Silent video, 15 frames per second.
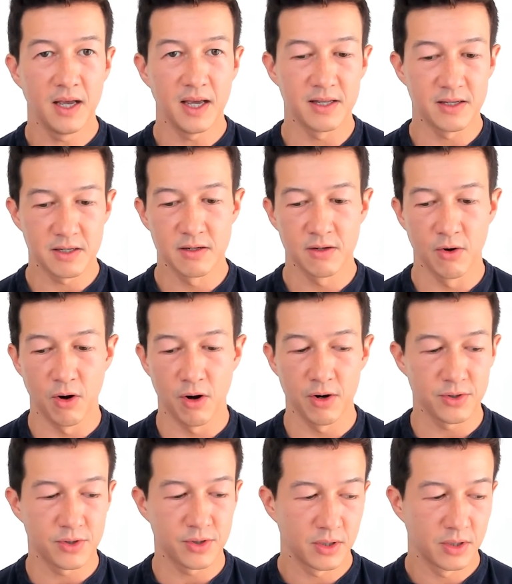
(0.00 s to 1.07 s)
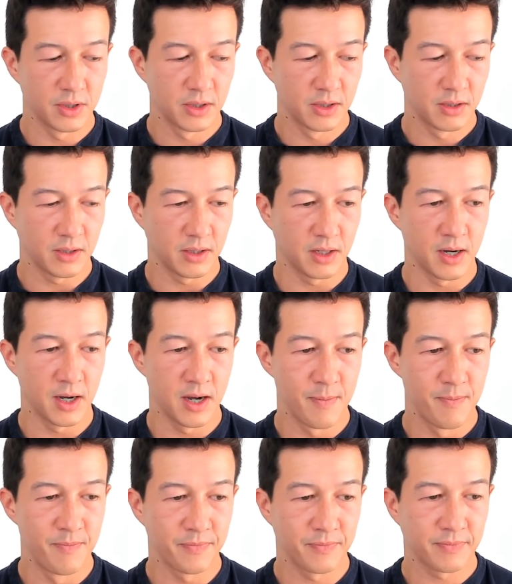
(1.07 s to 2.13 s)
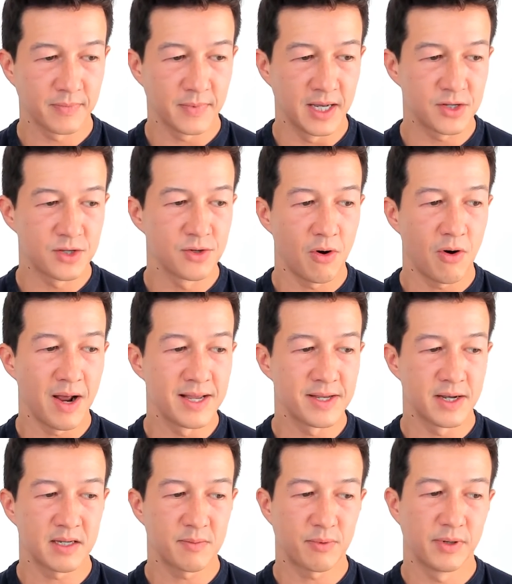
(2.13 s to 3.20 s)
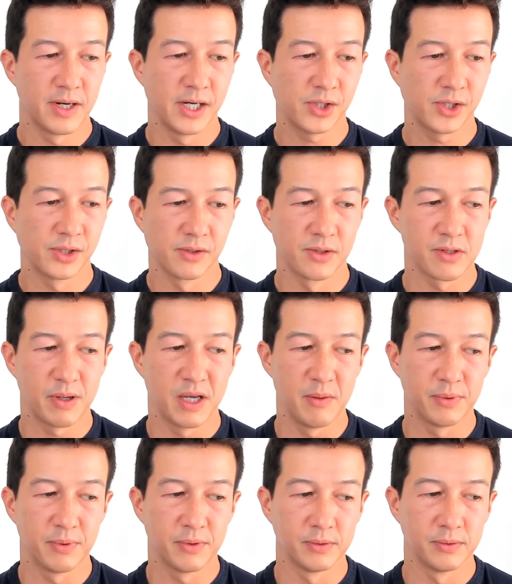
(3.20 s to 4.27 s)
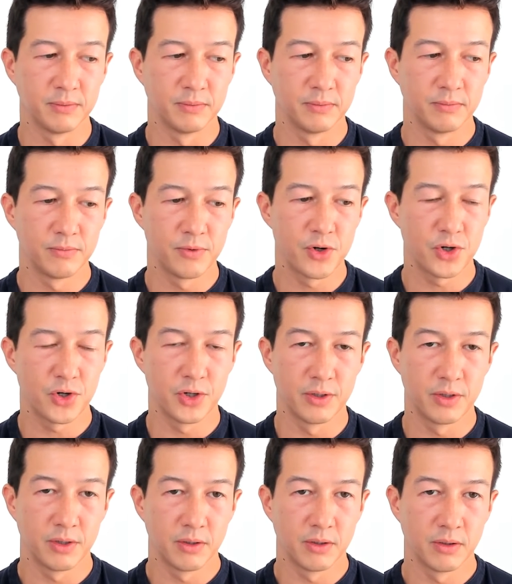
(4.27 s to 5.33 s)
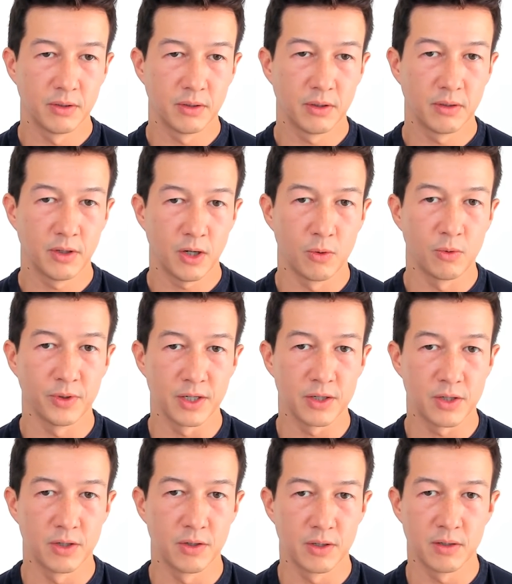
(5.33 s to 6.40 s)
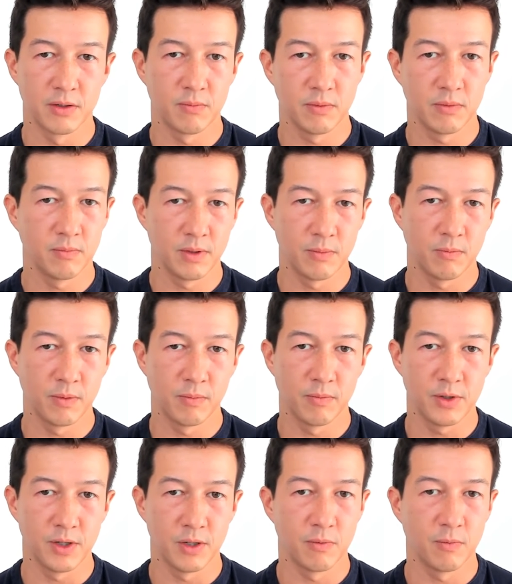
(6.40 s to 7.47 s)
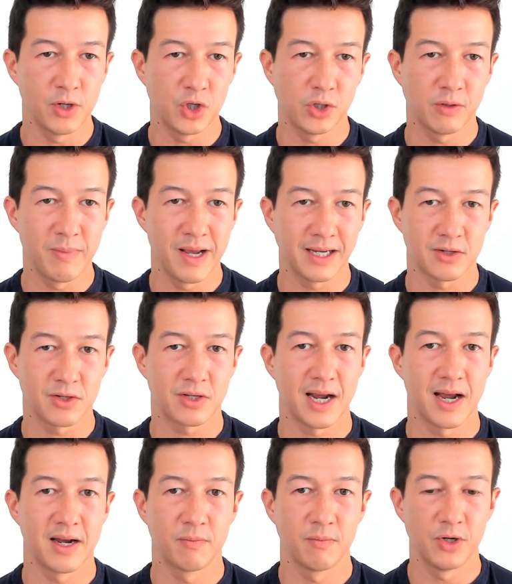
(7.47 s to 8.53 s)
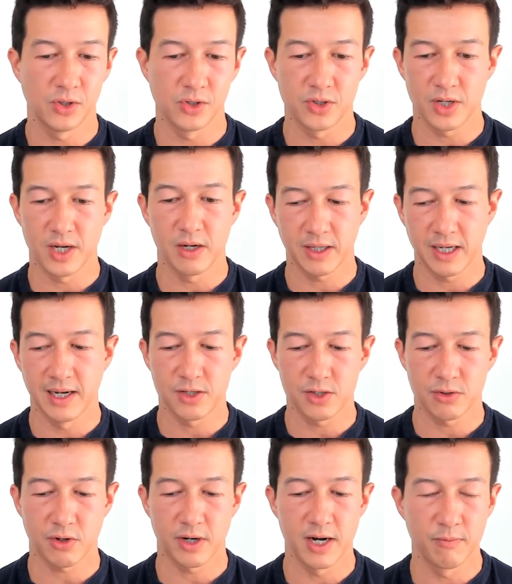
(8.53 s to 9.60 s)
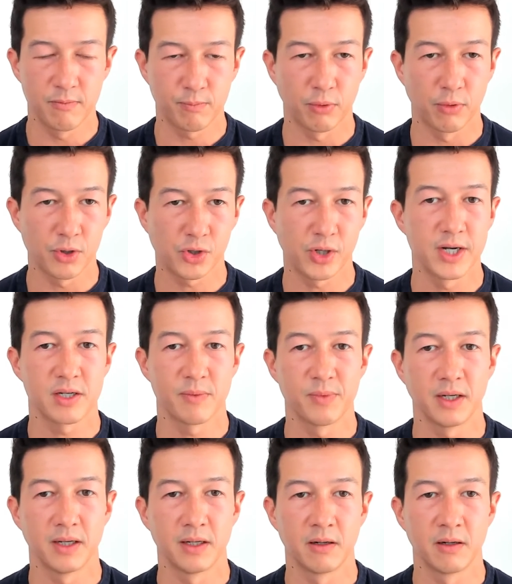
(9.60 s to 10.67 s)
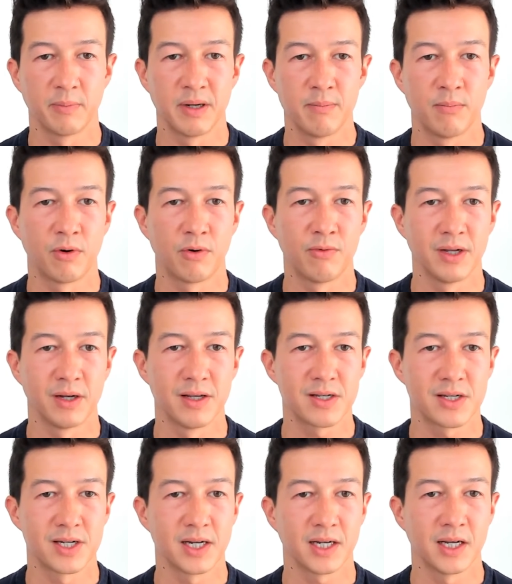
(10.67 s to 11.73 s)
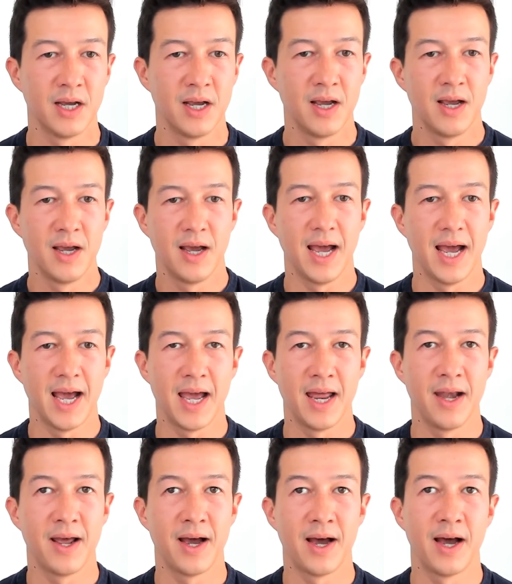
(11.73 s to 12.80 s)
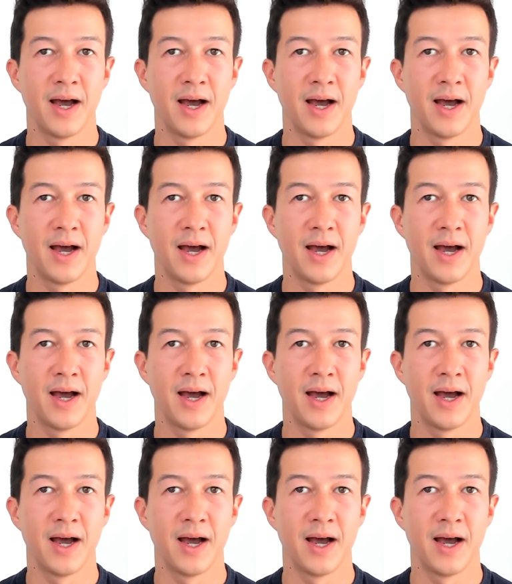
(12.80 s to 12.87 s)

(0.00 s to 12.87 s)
it's not as aspirational as people should hold it to. We should make a stand, and we should say, okay, let's try and portray something a little bit more realistic. And